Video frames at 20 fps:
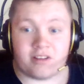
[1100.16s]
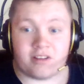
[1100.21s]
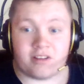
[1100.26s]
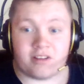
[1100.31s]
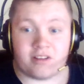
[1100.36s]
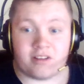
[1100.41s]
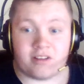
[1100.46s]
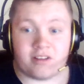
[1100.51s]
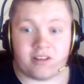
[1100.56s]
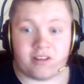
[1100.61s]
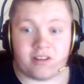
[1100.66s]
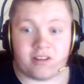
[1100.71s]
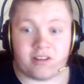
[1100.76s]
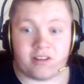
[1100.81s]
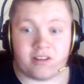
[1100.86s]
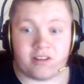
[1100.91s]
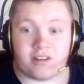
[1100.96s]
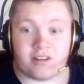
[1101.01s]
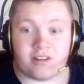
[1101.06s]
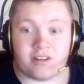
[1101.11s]
a more
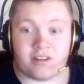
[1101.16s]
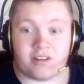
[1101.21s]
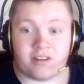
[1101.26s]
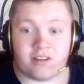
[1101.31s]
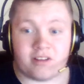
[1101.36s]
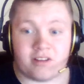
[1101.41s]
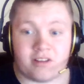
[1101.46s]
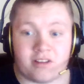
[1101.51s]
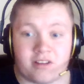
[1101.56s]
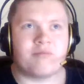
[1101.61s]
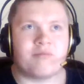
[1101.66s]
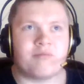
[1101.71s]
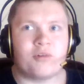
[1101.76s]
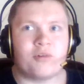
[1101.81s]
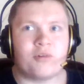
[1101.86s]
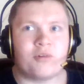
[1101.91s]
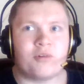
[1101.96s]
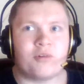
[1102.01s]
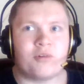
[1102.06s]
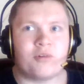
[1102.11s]
stable,
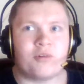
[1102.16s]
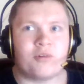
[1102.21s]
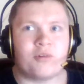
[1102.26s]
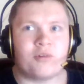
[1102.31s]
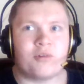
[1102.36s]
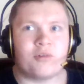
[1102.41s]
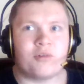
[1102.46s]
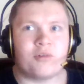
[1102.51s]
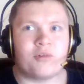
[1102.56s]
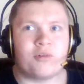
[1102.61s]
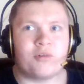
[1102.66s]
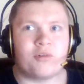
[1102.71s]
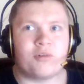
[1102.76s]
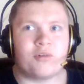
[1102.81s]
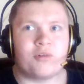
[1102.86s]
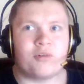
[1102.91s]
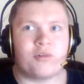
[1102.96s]
easy.